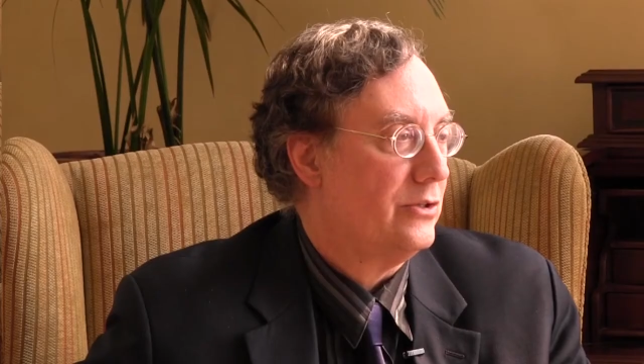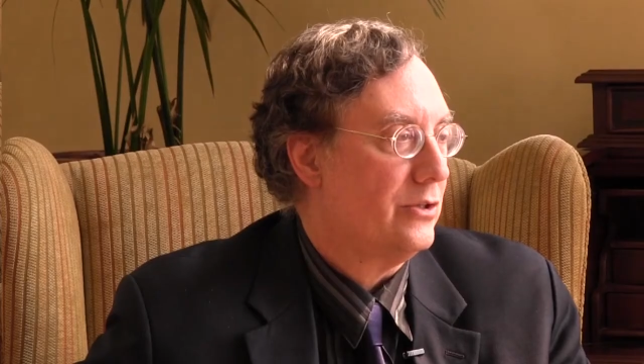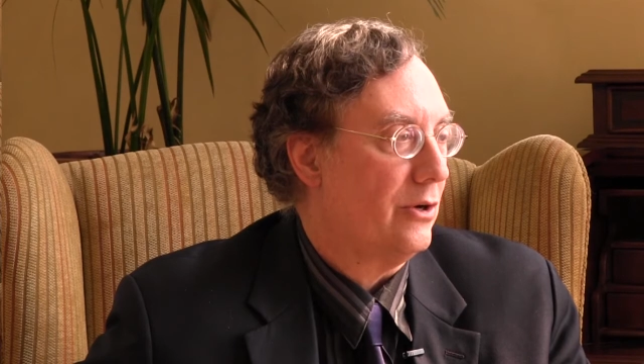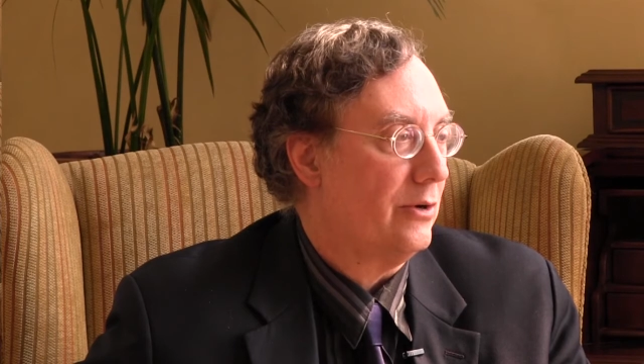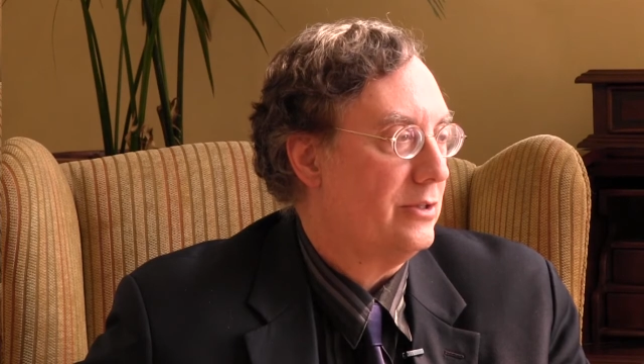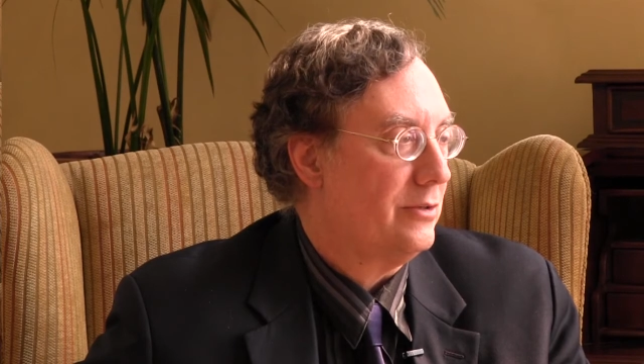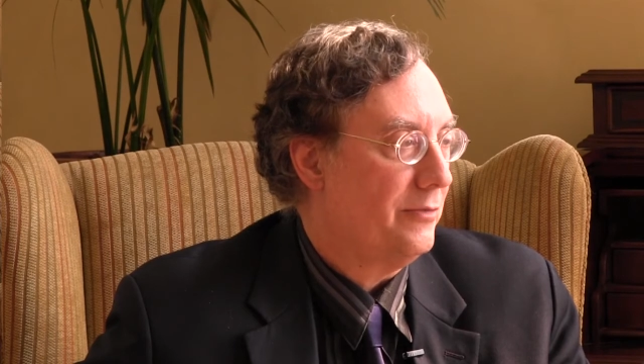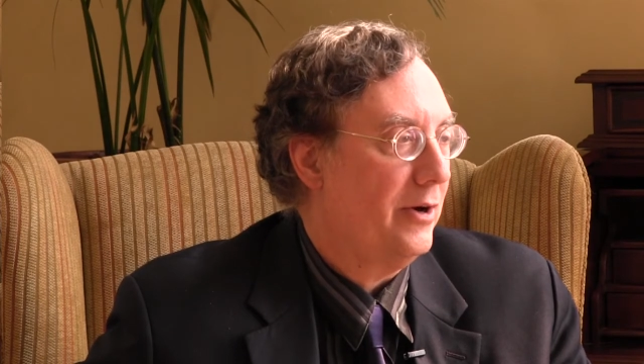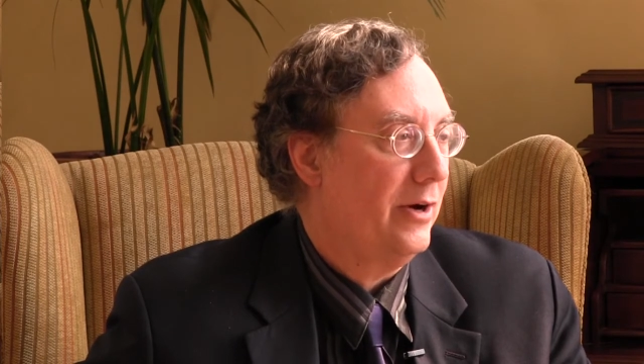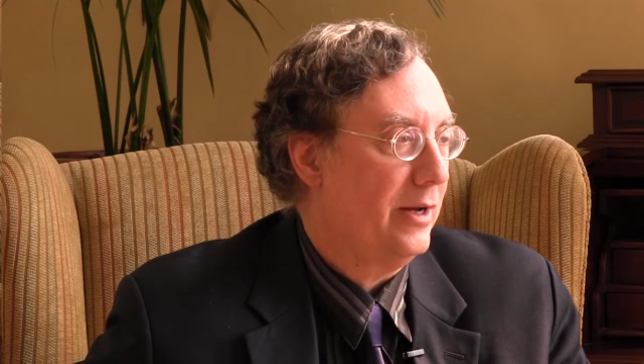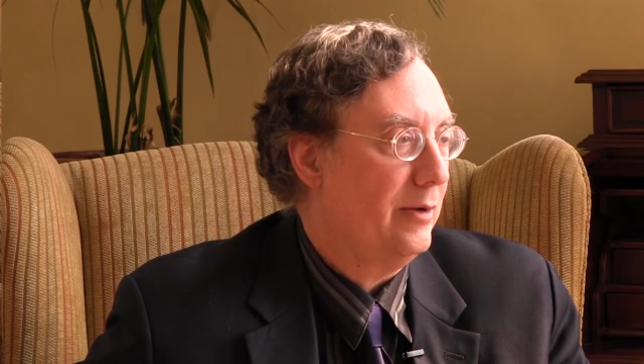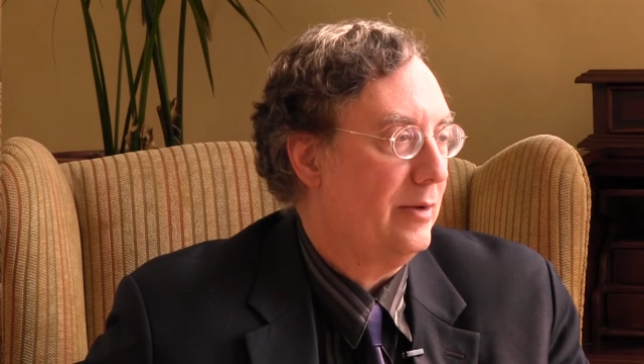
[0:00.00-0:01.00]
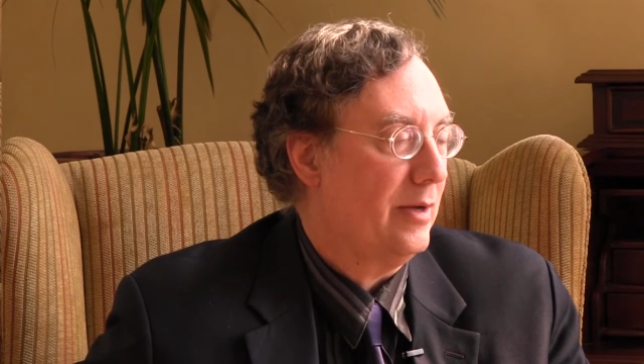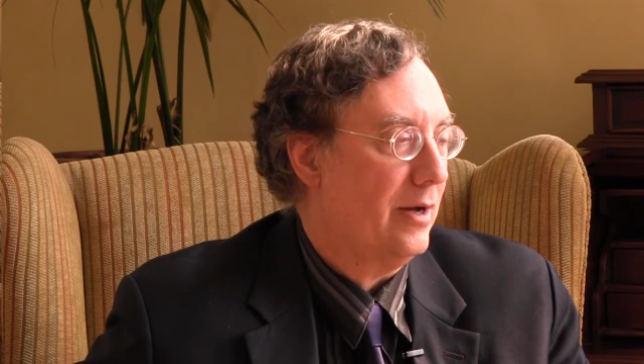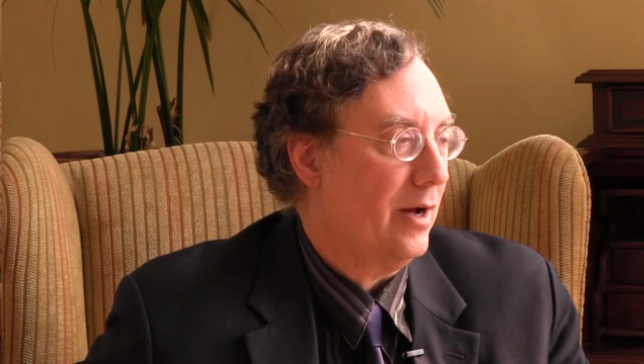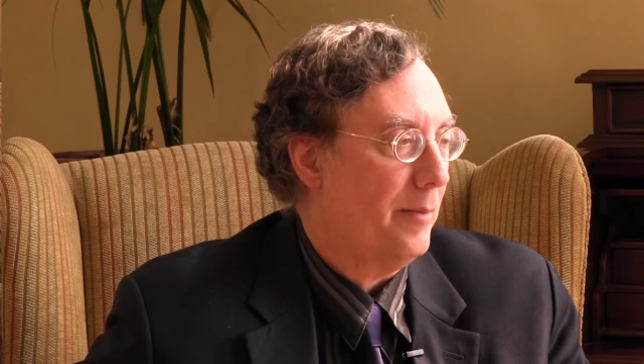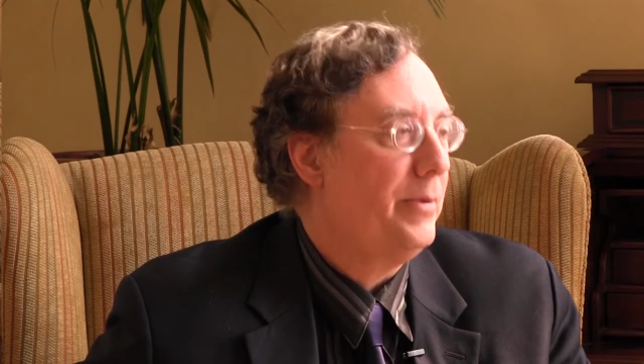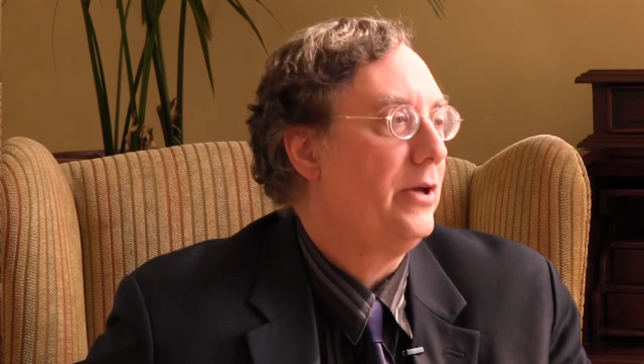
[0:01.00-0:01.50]
So it's a very
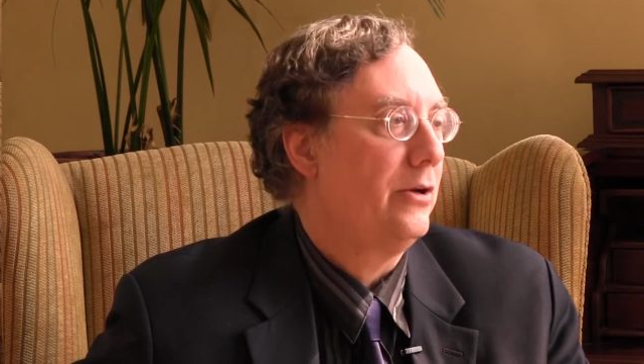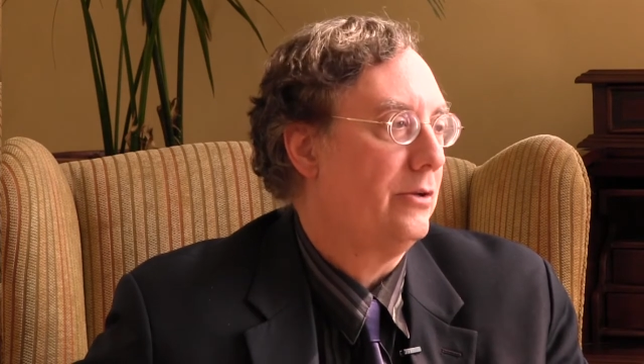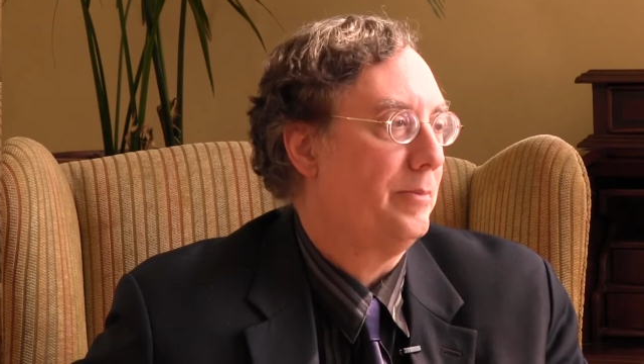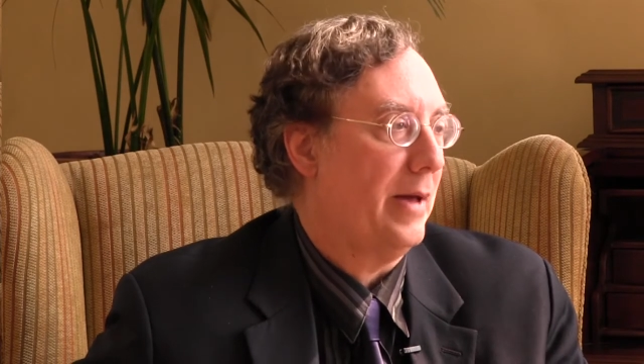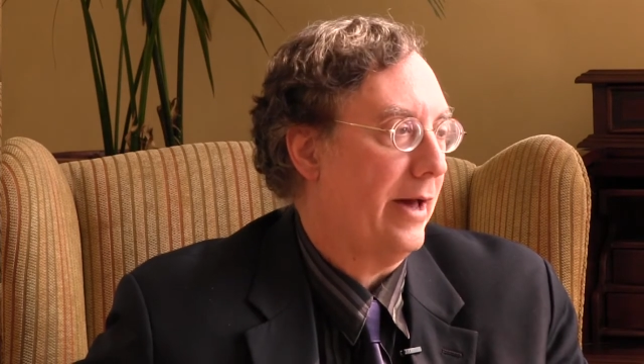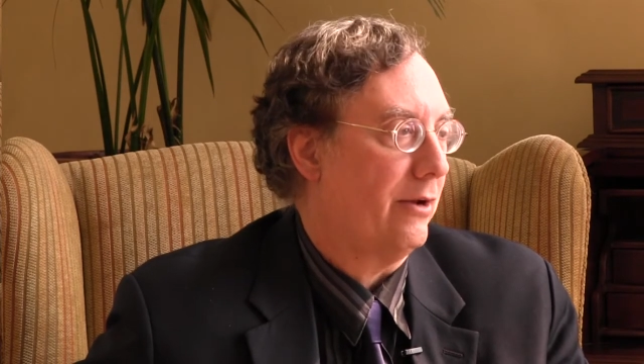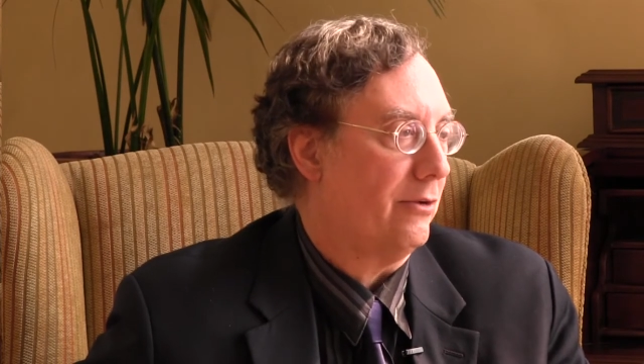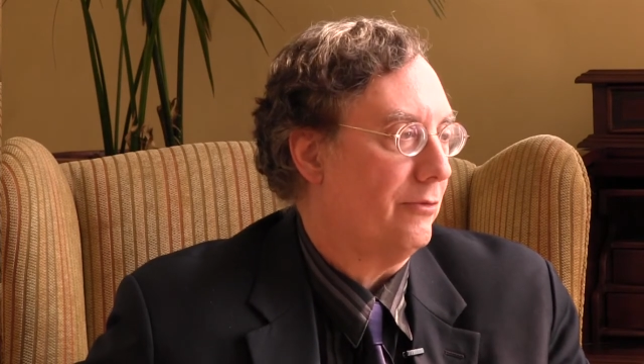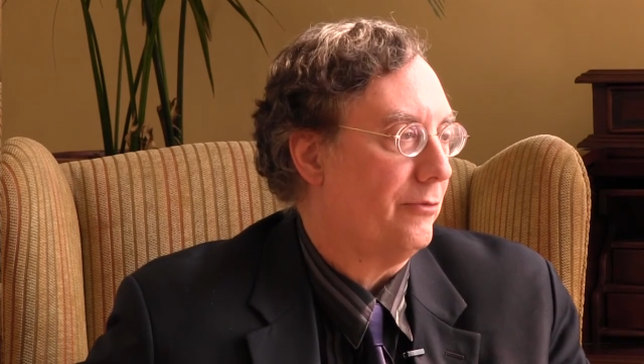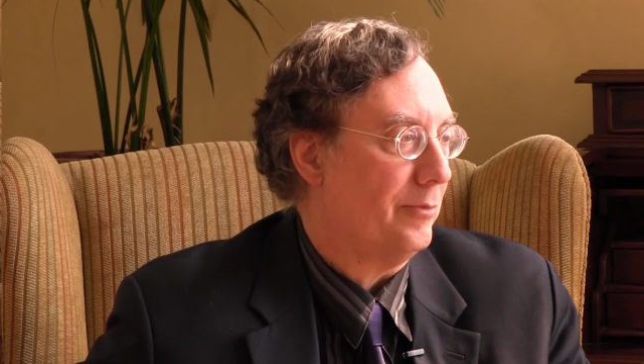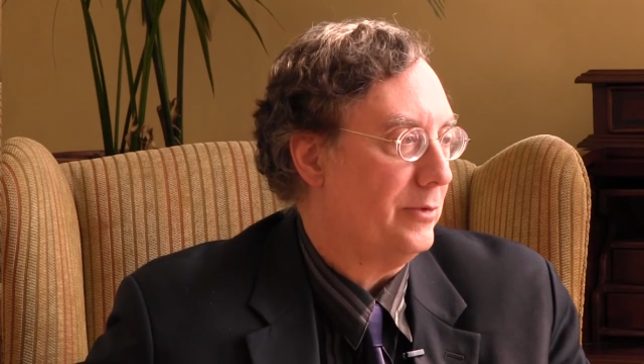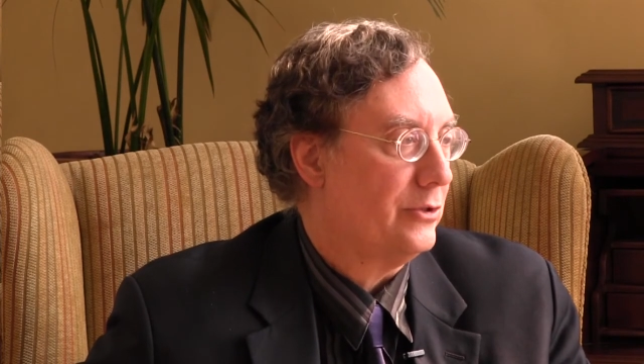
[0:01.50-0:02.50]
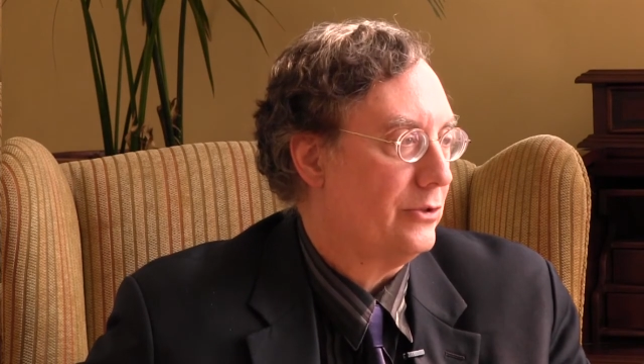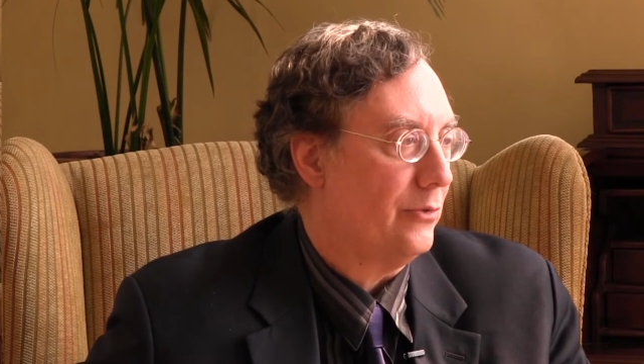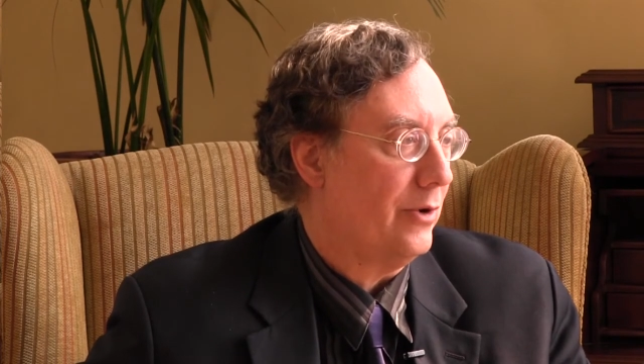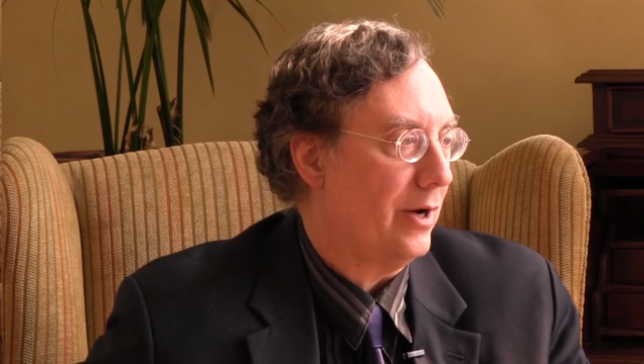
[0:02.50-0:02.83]
uphill battle for Mr.